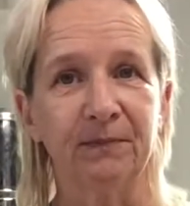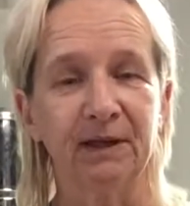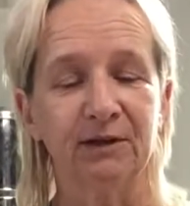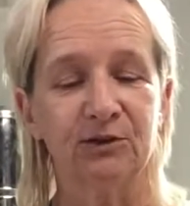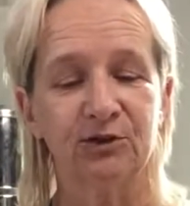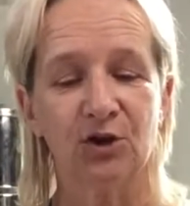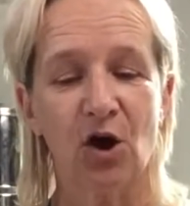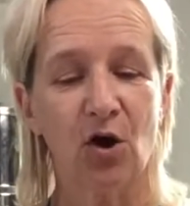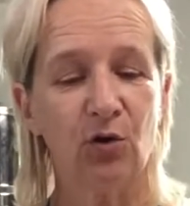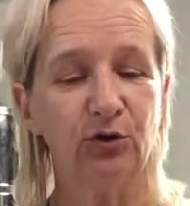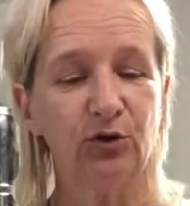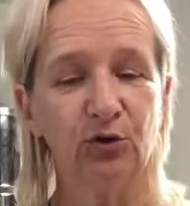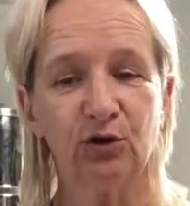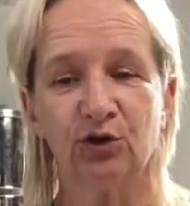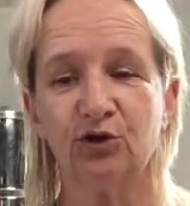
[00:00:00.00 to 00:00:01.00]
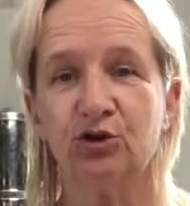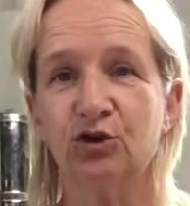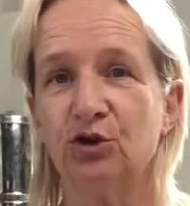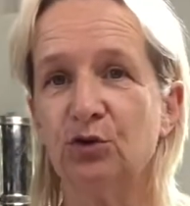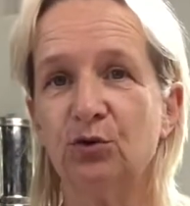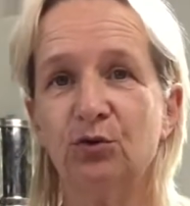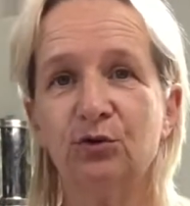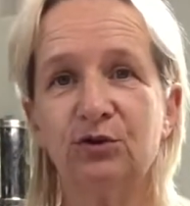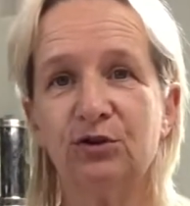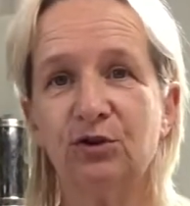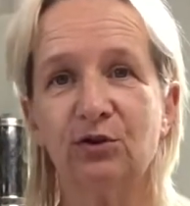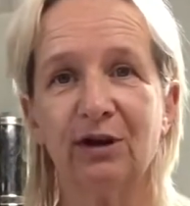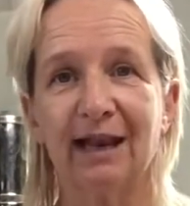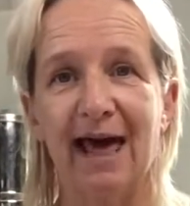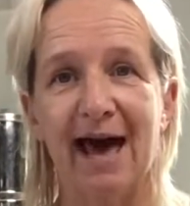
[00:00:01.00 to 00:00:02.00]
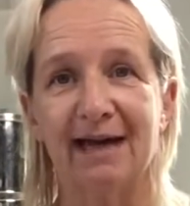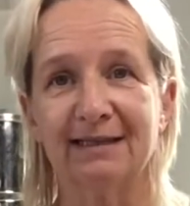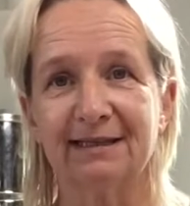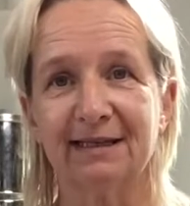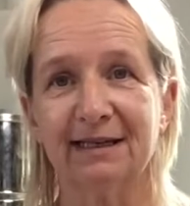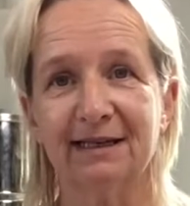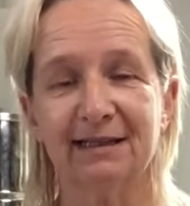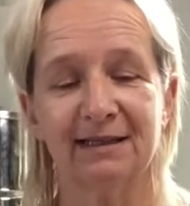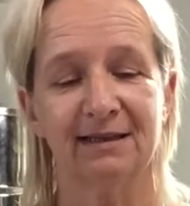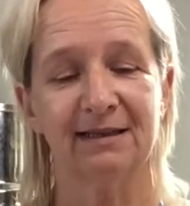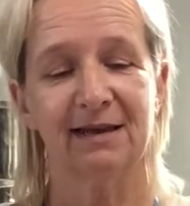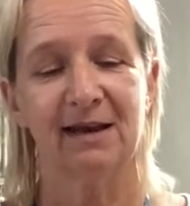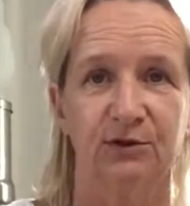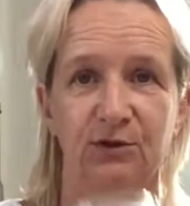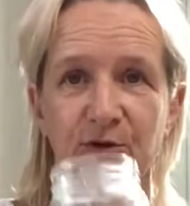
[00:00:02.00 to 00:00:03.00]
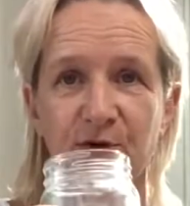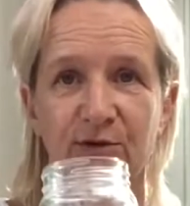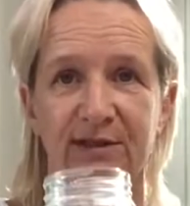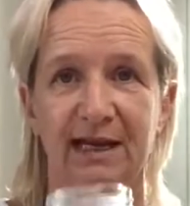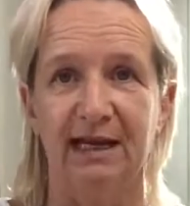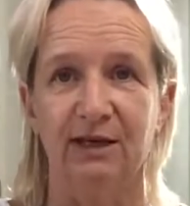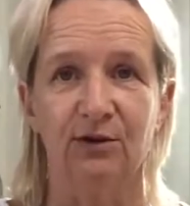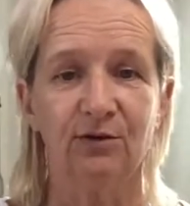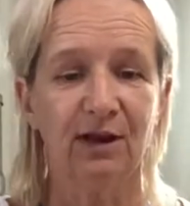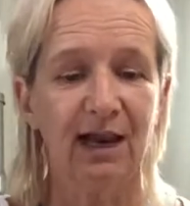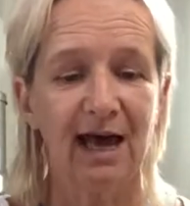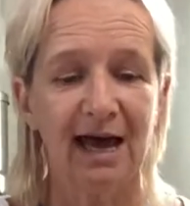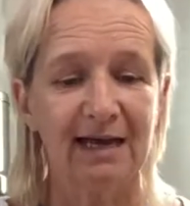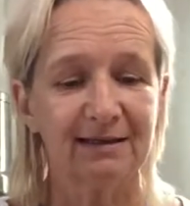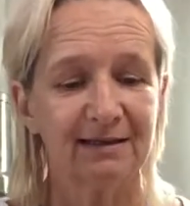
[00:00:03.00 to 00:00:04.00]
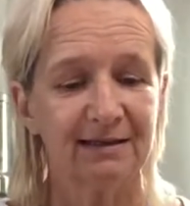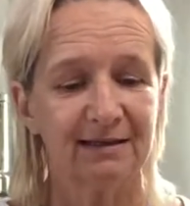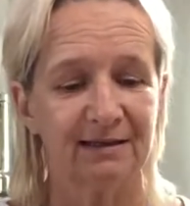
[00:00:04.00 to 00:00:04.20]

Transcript: So you can choose your glasses. So you take your glass,